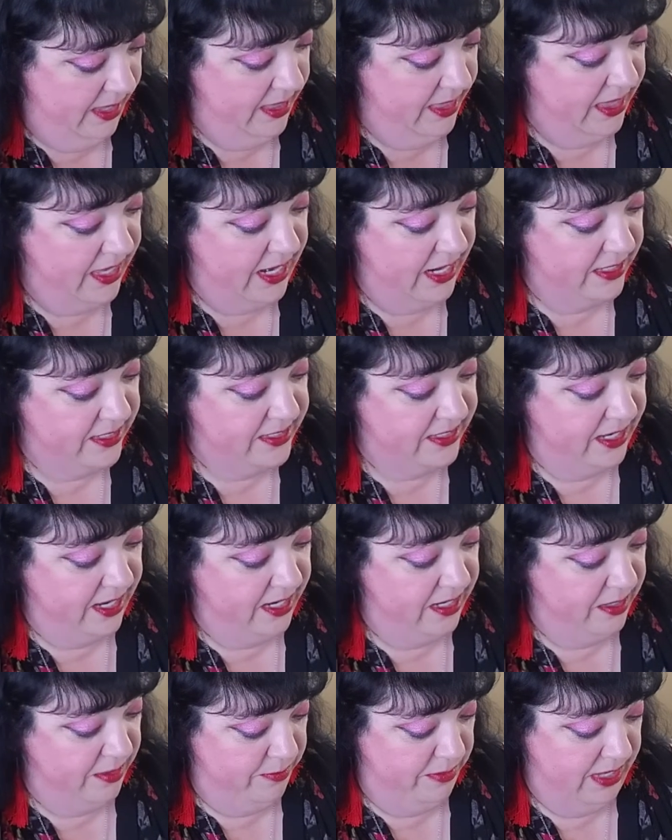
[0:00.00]
The next
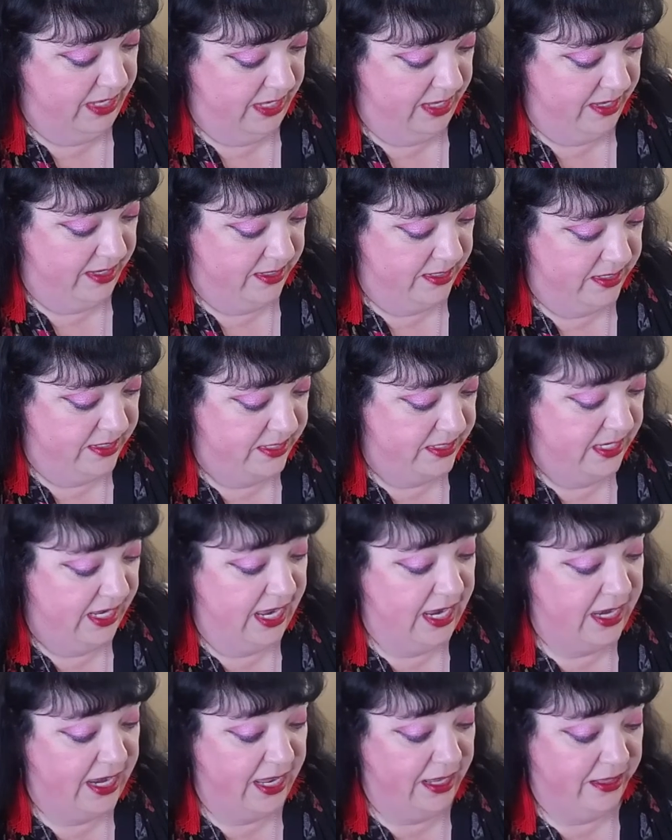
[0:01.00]
item is
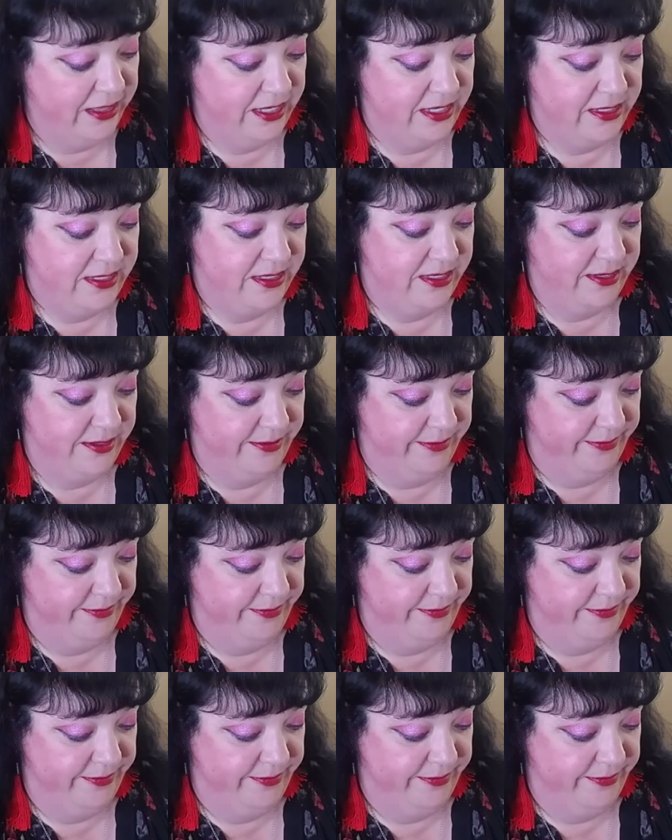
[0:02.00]
a necklace.